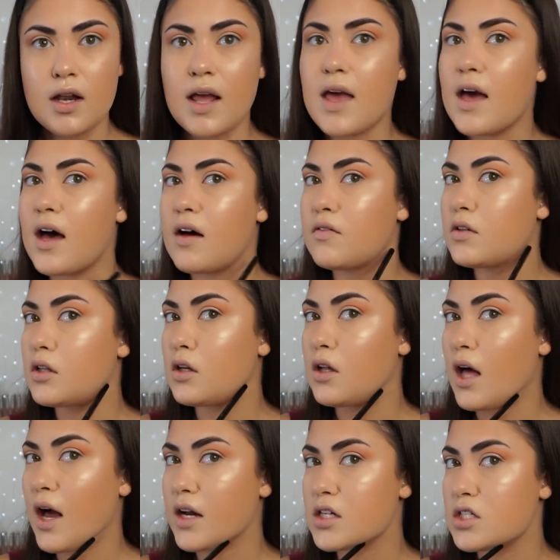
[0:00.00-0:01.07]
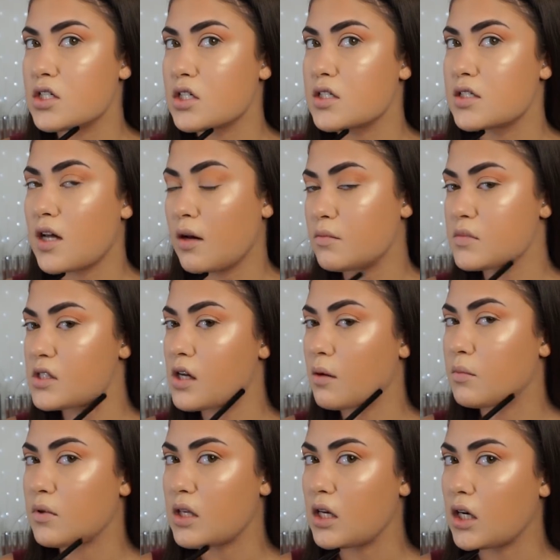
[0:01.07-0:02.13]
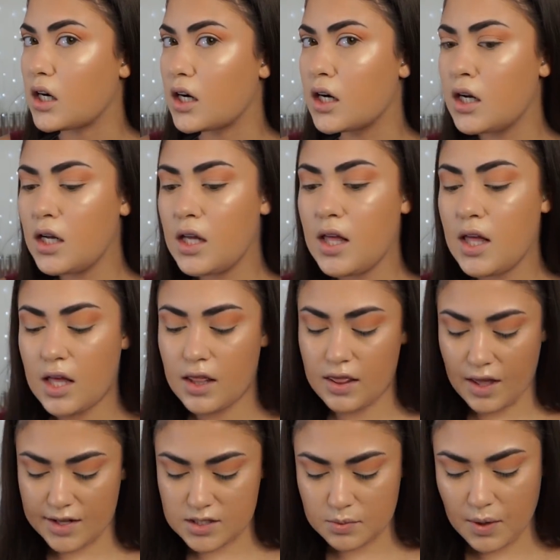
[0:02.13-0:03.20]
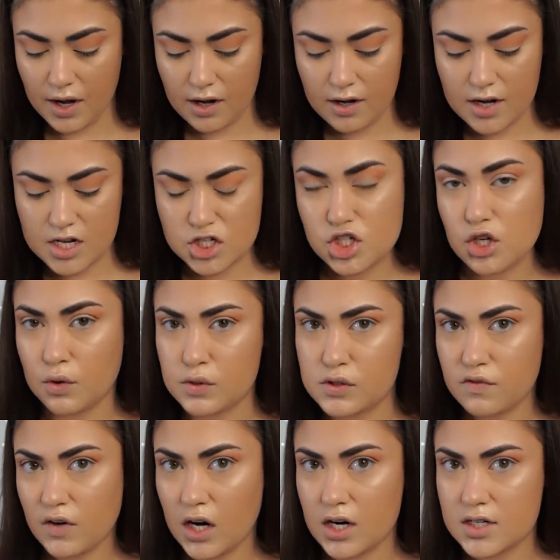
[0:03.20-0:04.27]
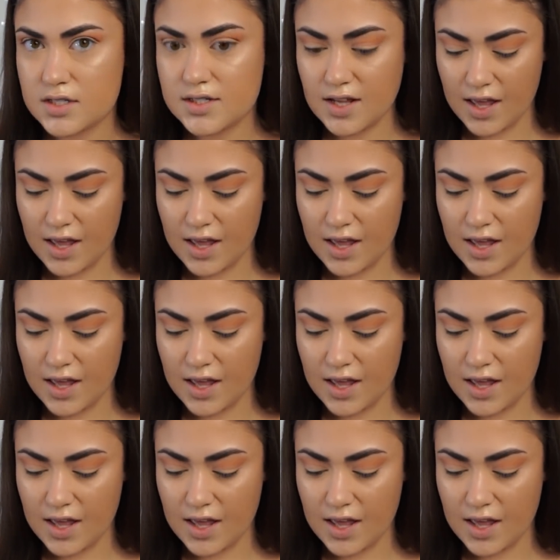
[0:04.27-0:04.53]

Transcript: and I have a little extra something something here, that's where it shows first.